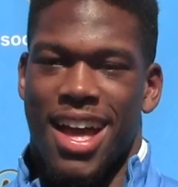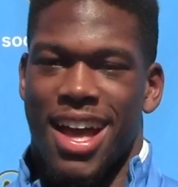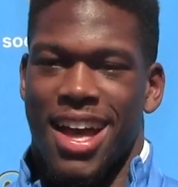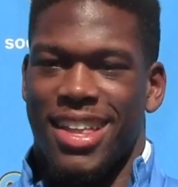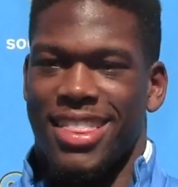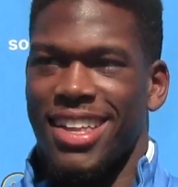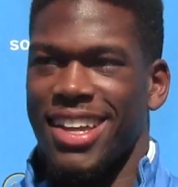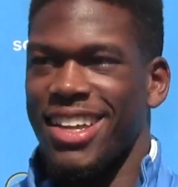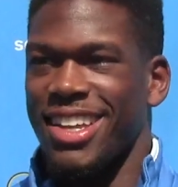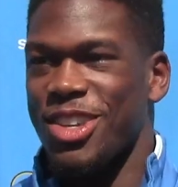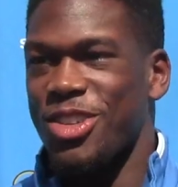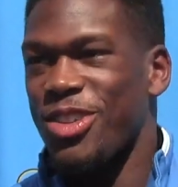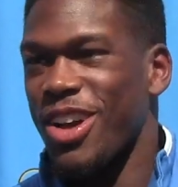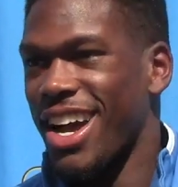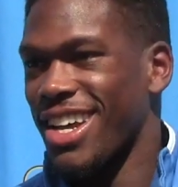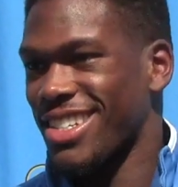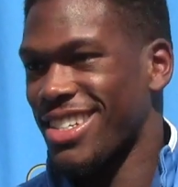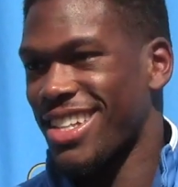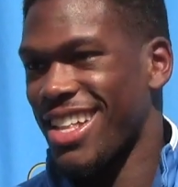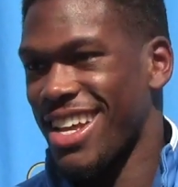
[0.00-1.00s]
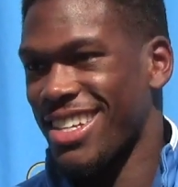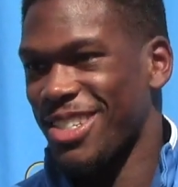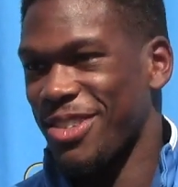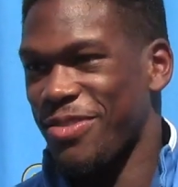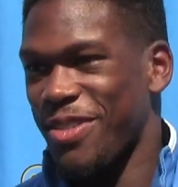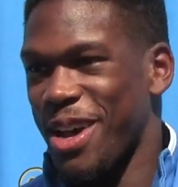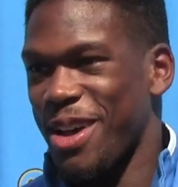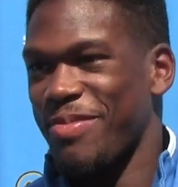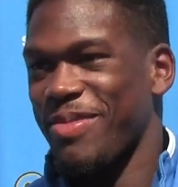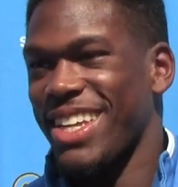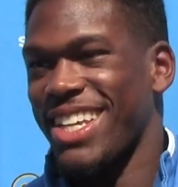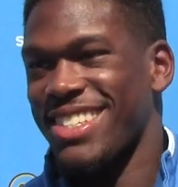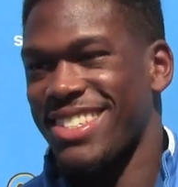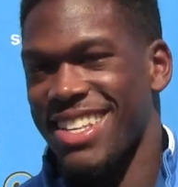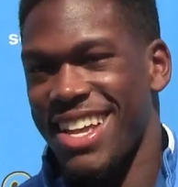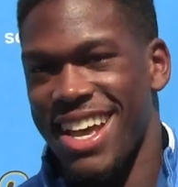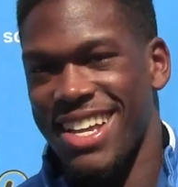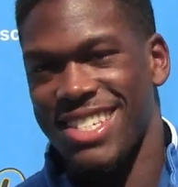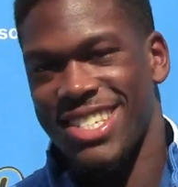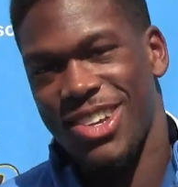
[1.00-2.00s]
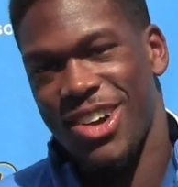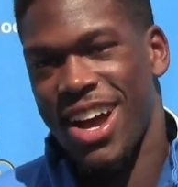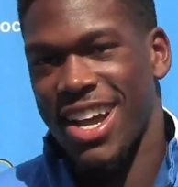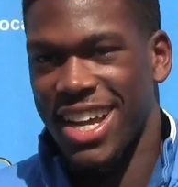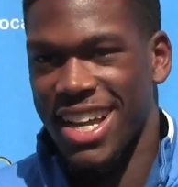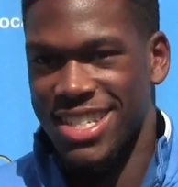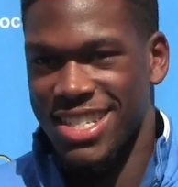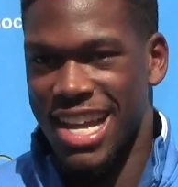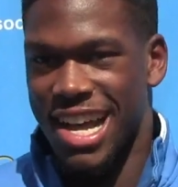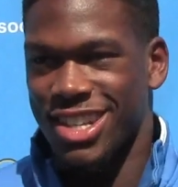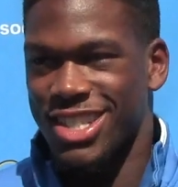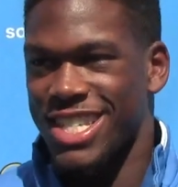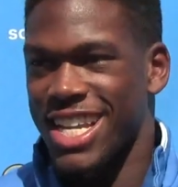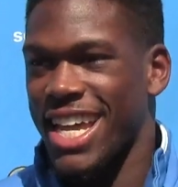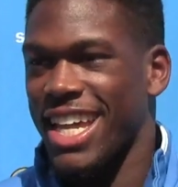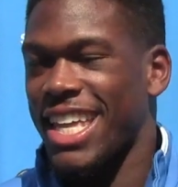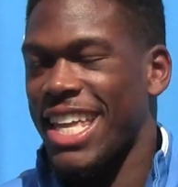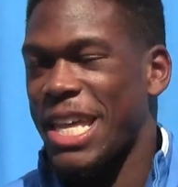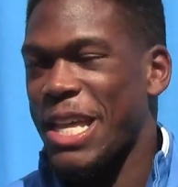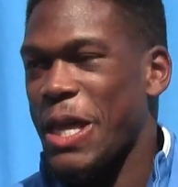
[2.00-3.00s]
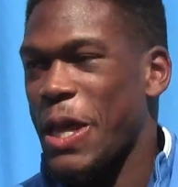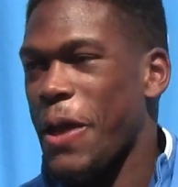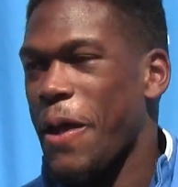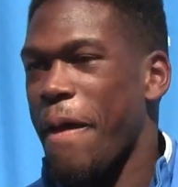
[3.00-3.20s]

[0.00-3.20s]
I think you guys classify me as that, so I guess I'll take it.